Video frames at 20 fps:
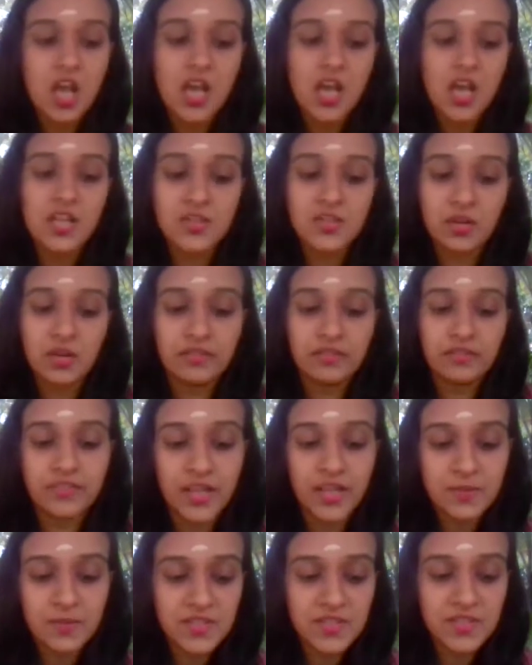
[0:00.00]
So a
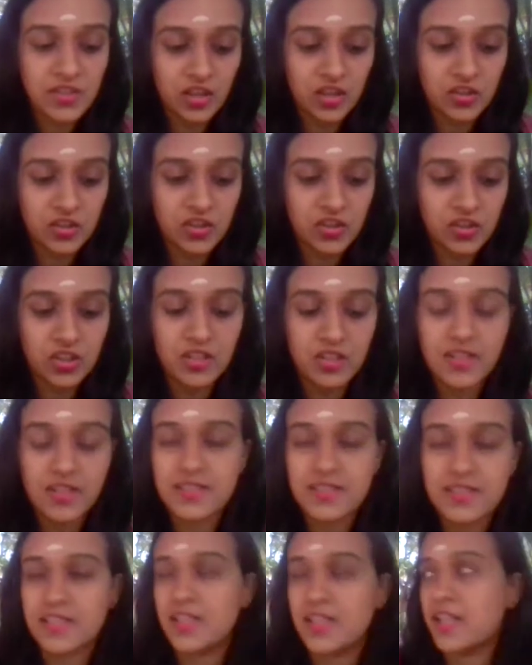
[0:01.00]
frame structure
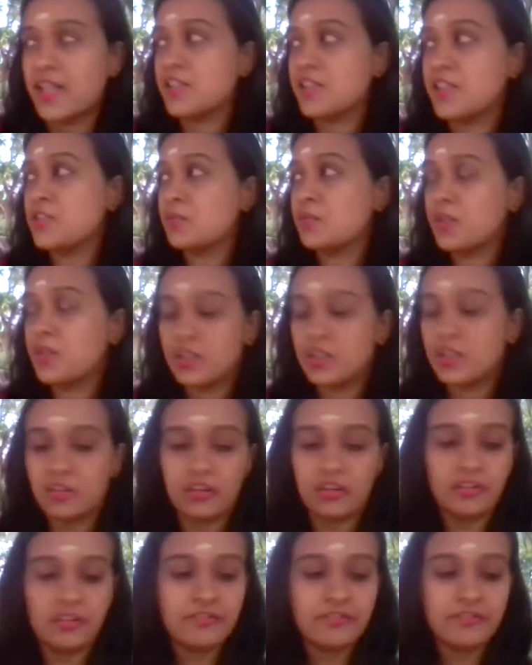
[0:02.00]
is a network
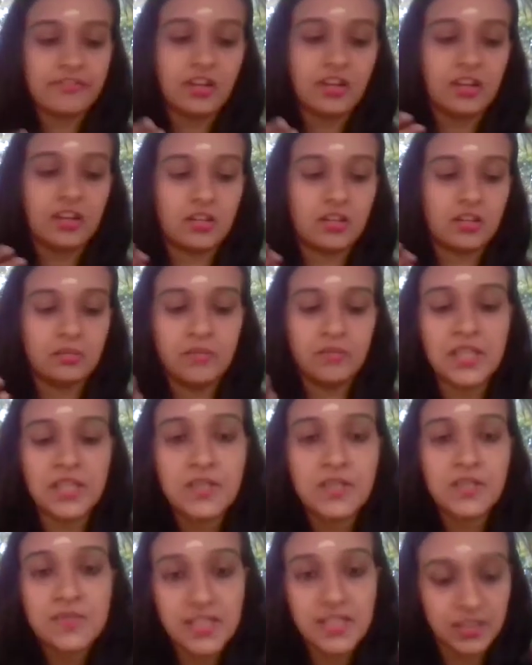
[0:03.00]
of
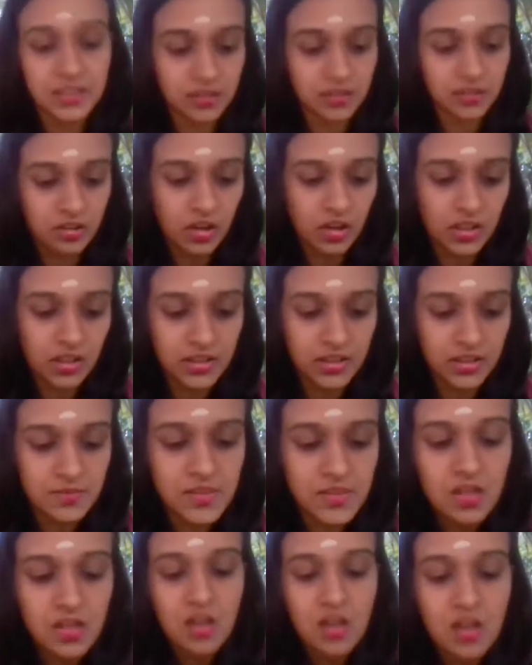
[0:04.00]
beams and
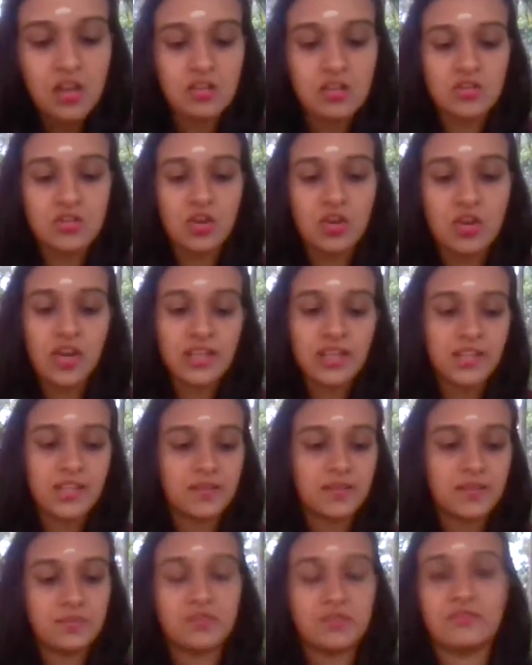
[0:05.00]
columns
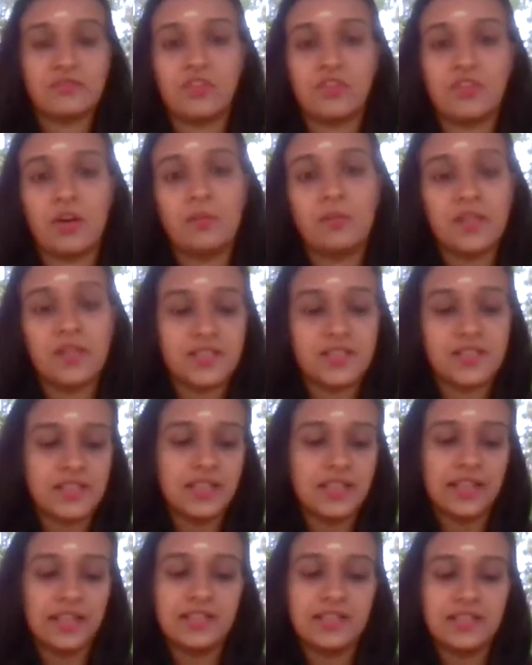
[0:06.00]
joined up to form a
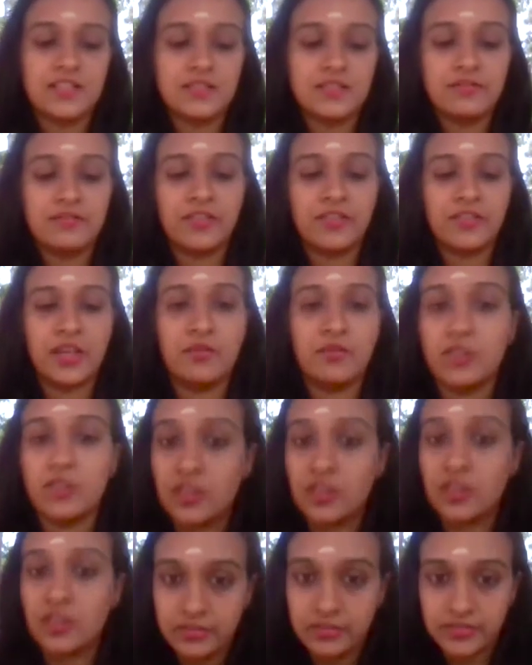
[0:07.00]
skeleton
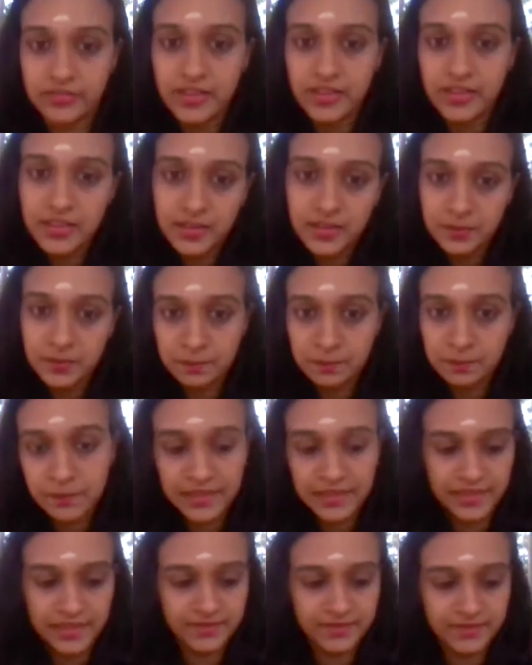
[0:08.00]
framework of the
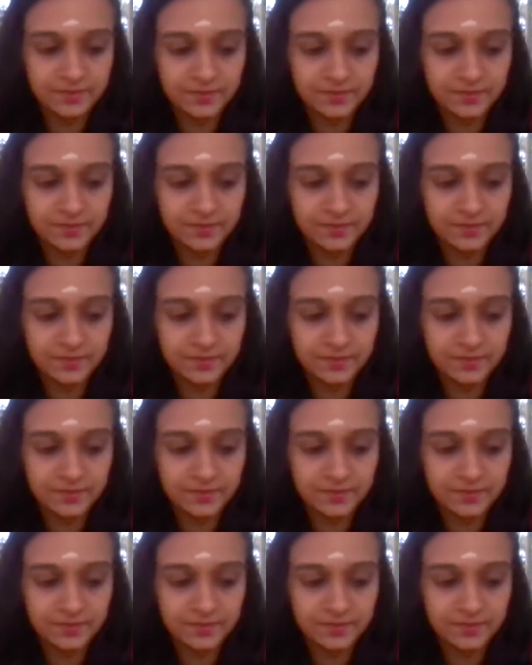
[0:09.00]
building.